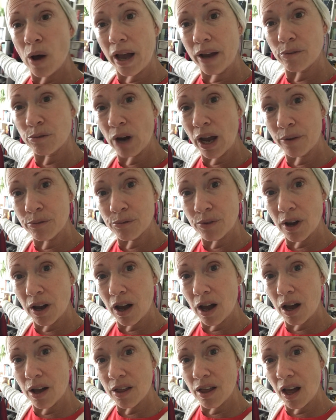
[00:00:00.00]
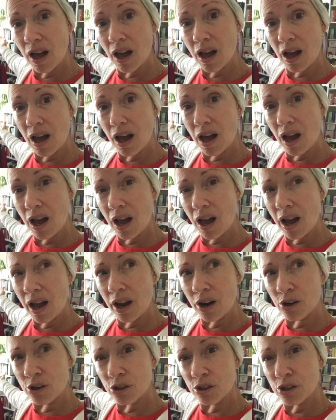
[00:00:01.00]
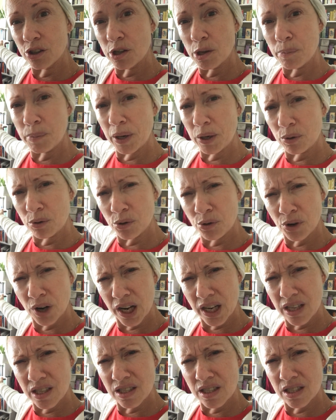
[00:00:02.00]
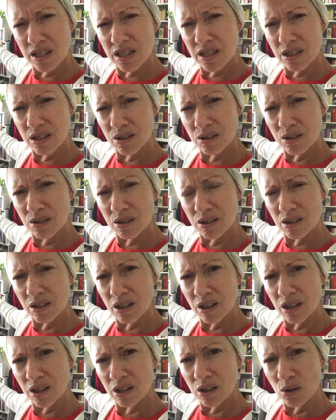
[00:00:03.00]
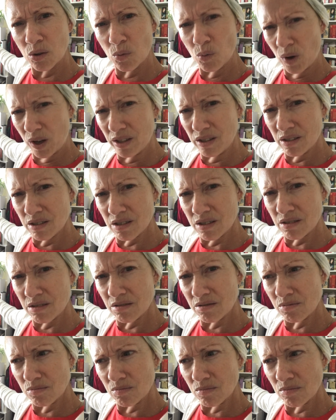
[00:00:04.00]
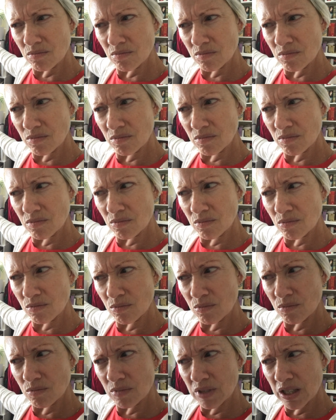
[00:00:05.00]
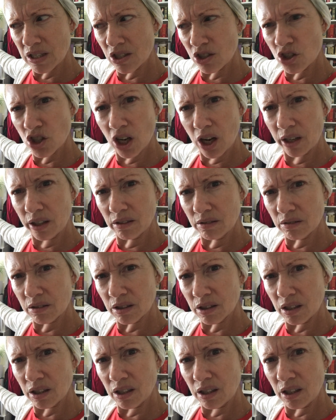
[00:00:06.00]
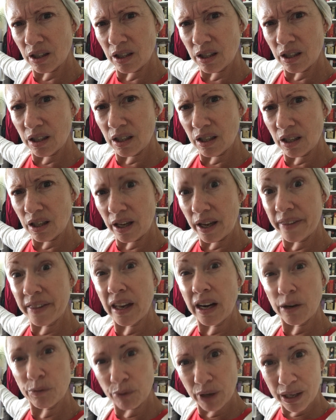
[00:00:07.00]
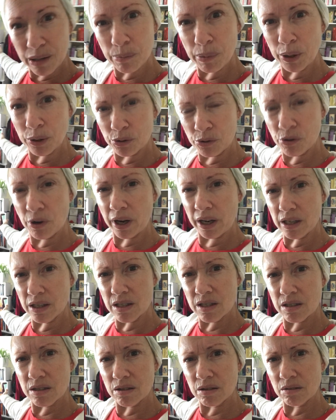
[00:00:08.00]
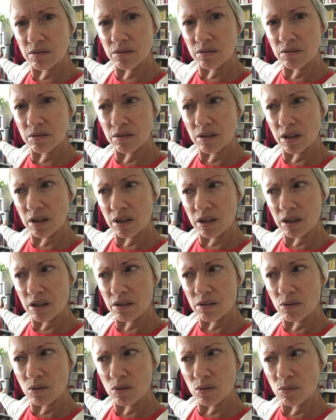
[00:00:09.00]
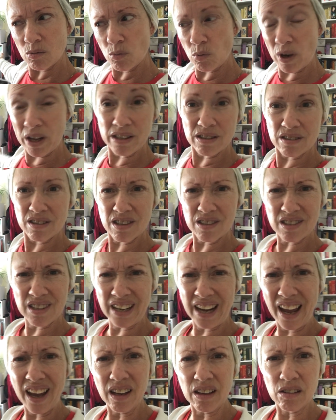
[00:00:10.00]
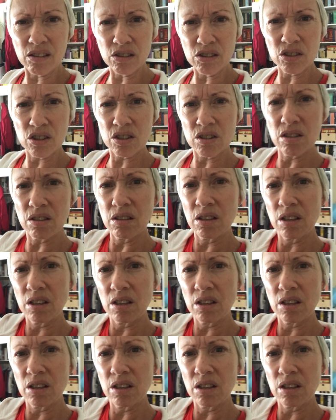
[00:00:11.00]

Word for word: I, I, I heard about Christ once as a child, and then I read about Christ once as an adult,